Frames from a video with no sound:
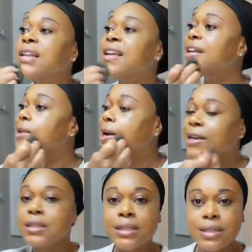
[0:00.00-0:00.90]
that he
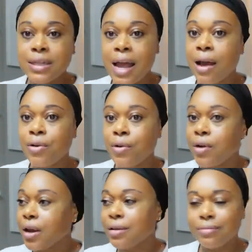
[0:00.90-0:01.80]
likes to snack
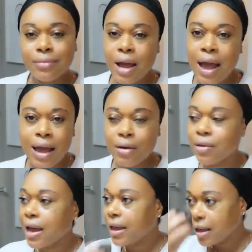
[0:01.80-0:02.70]
on, I don't
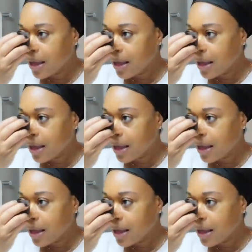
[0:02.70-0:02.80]
like.